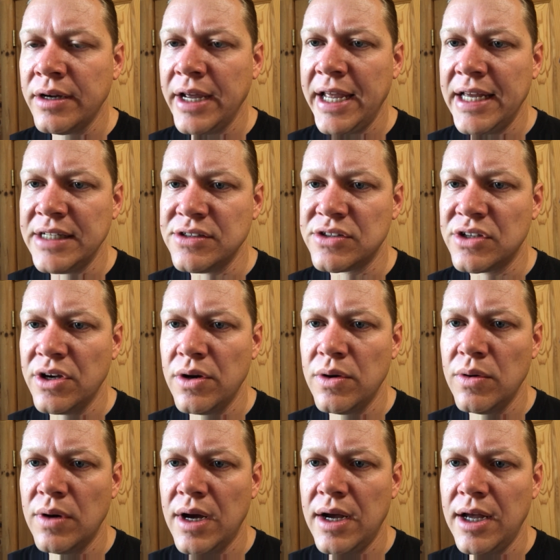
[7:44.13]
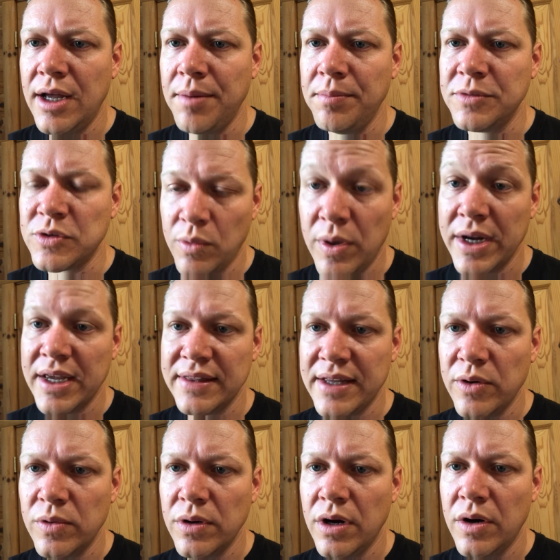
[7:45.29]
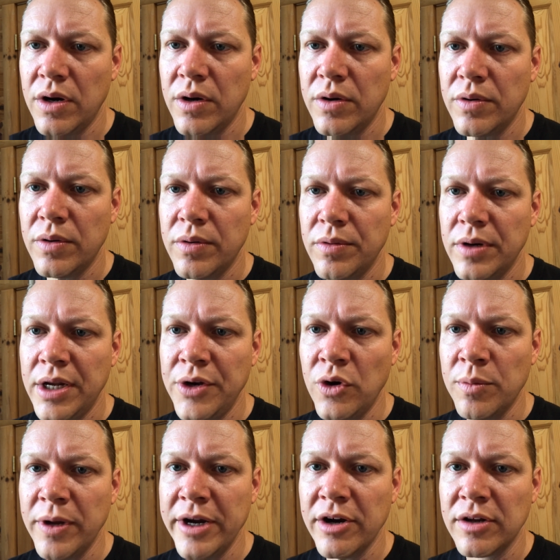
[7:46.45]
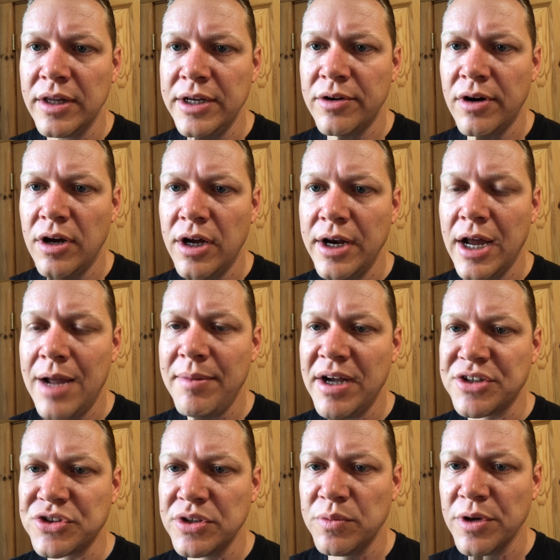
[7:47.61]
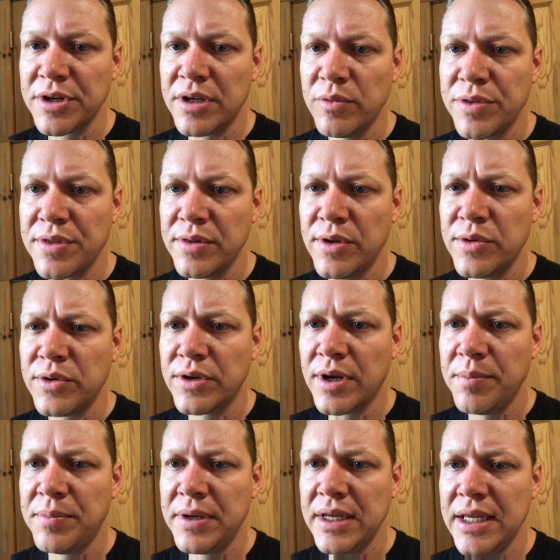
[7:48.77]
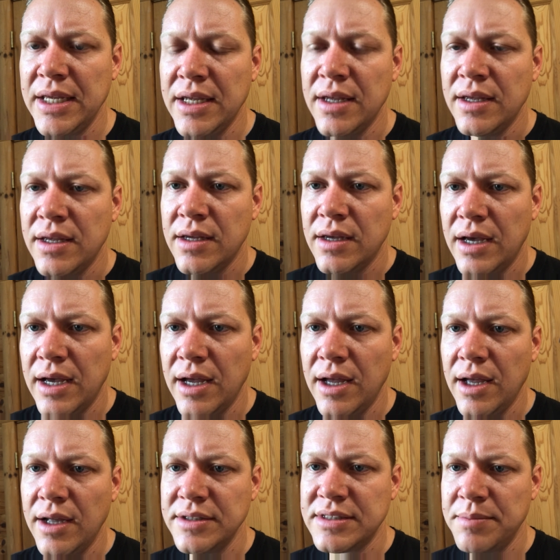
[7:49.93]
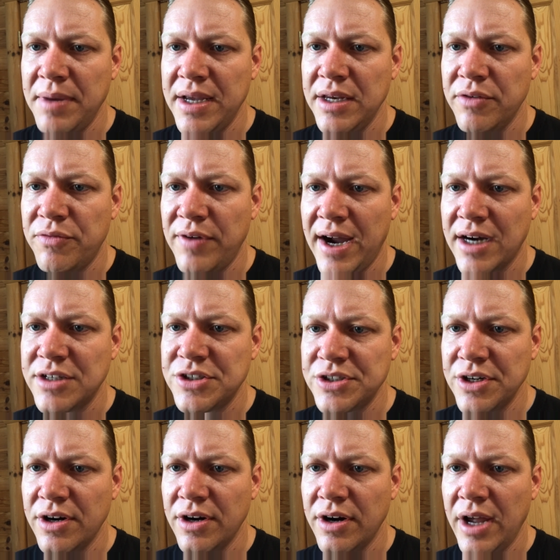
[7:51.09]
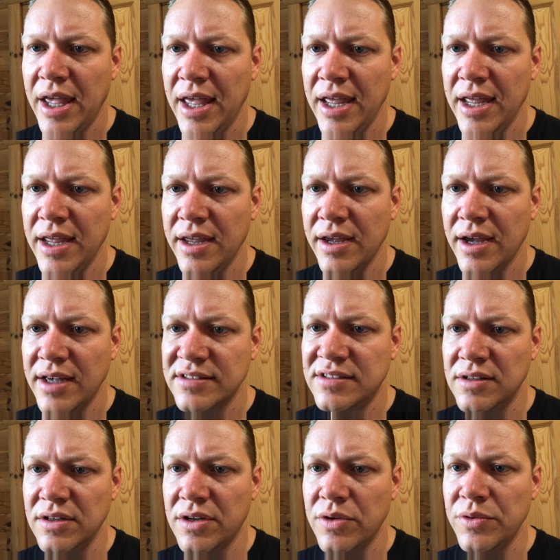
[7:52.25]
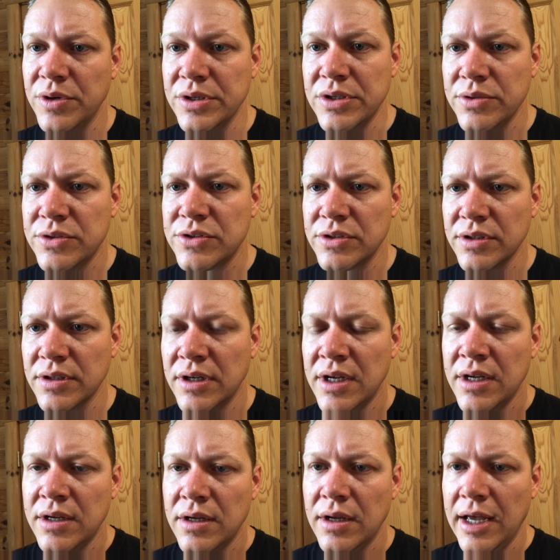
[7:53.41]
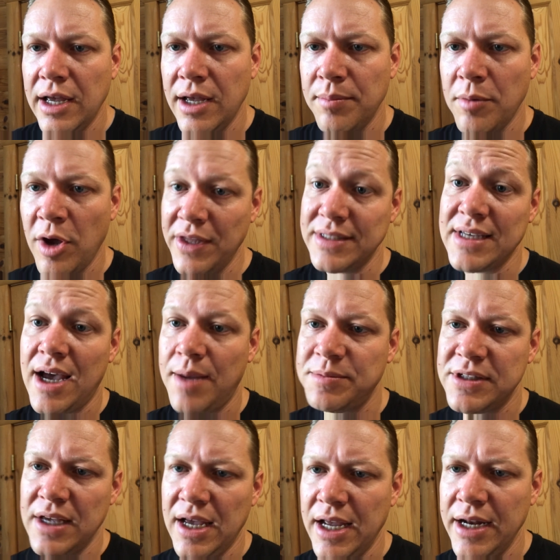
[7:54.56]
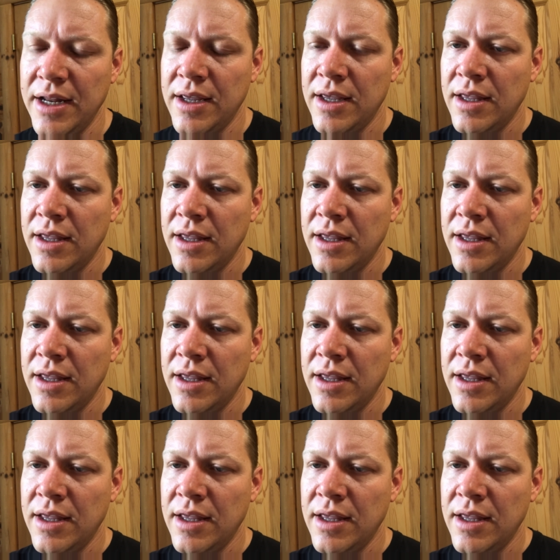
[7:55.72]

And so so I want to get that normal air cleaner on. I'm actually working with a local company to manufacture a silicone reducer on the top side.